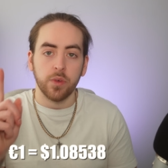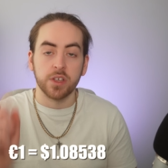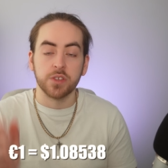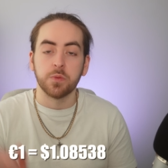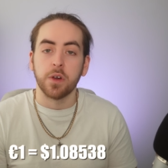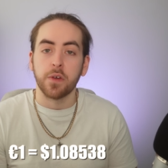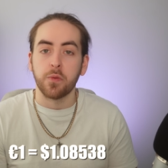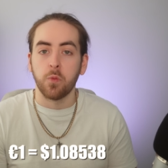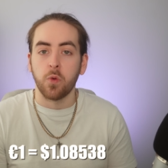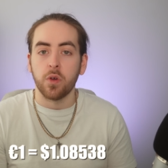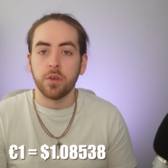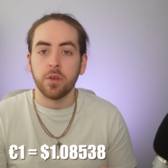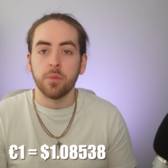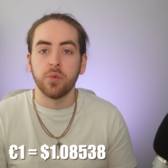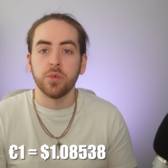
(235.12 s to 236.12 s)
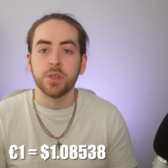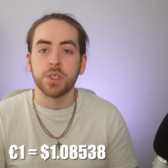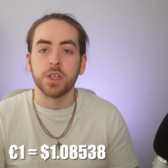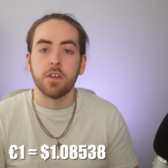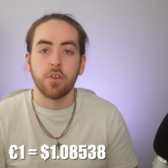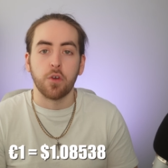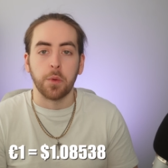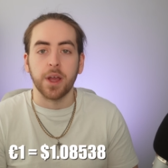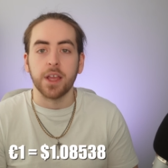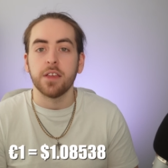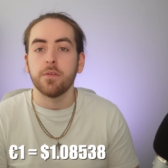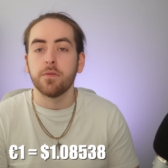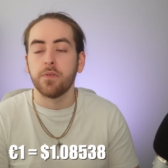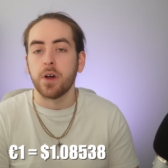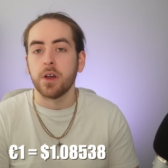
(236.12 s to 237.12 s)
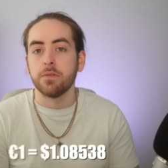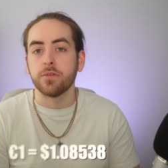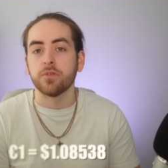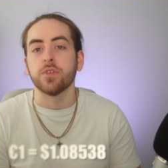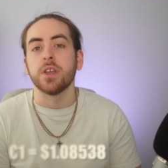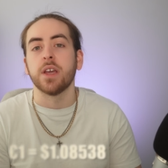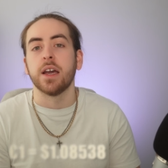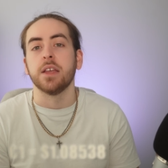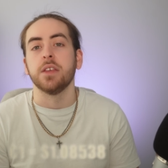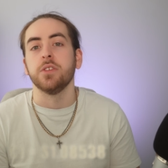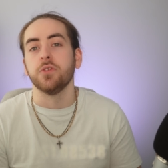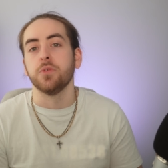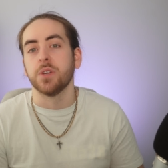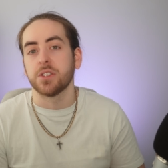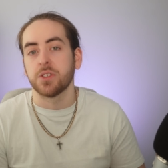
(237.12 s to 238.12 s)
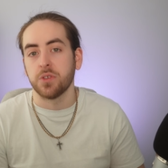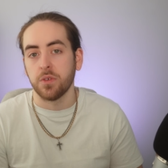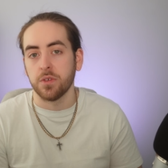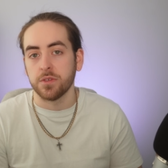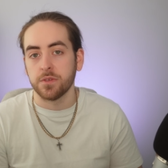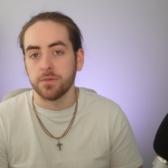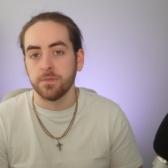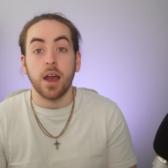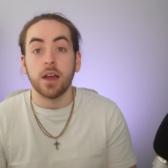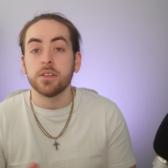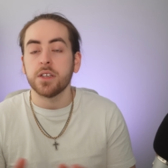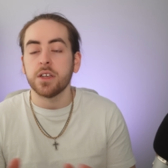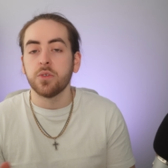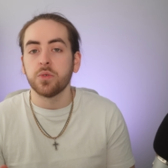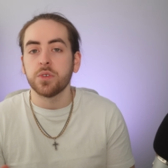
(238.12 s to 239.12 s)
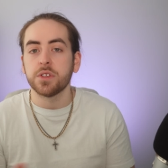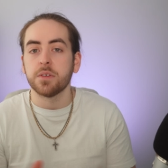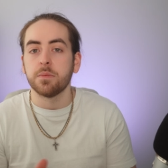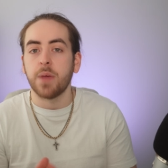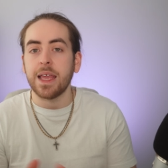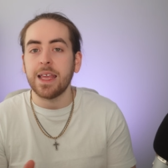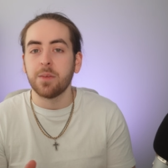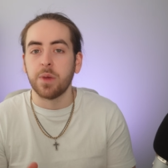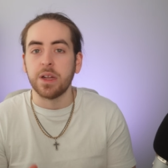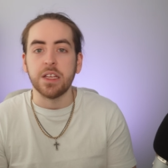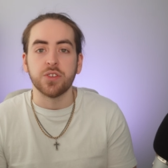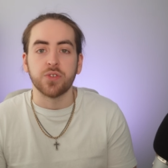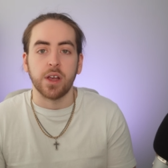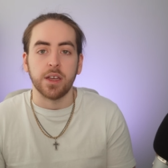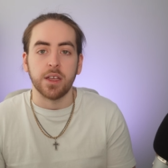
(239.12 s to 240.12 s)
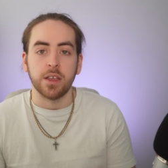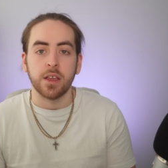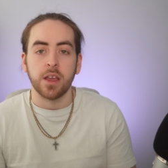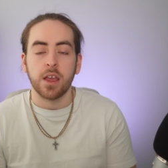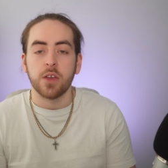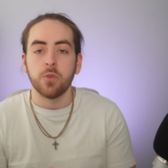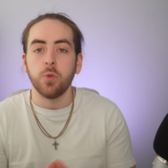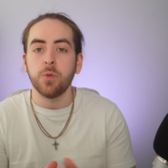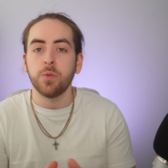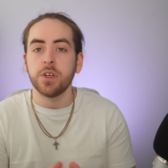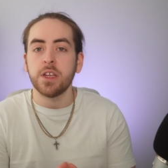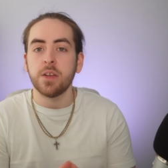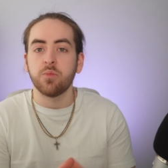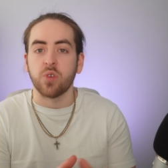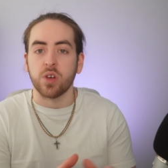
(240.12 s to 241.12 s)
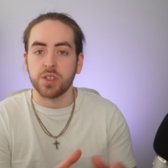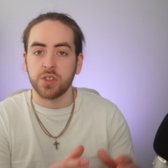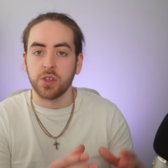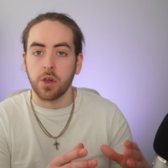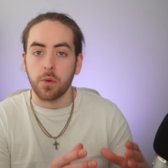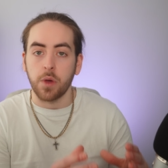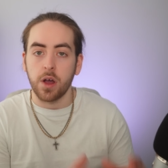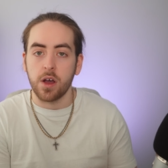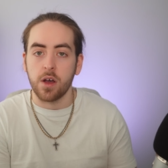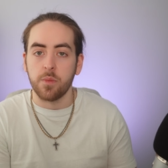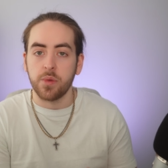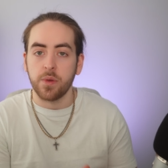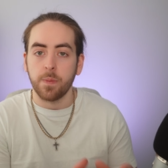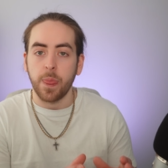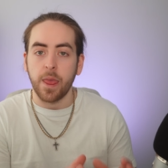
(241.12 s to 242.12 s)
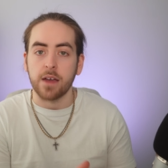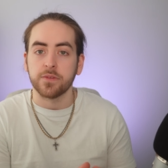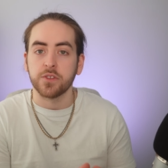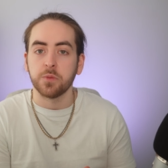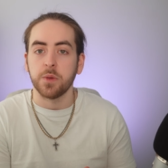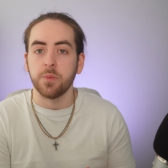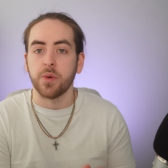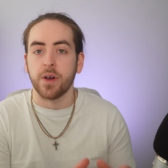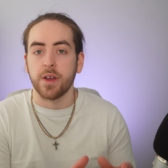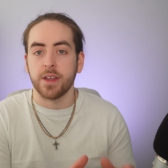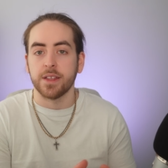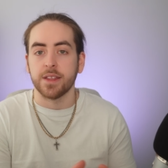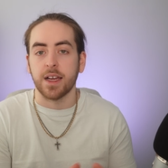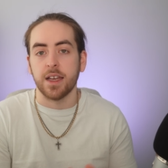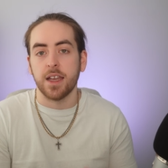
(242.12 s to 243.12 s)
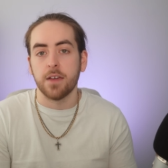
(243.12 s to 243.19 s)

is worth one point zero eight five three eight U S dollars. And in order to make money trading, we would need price to go up after we buy at that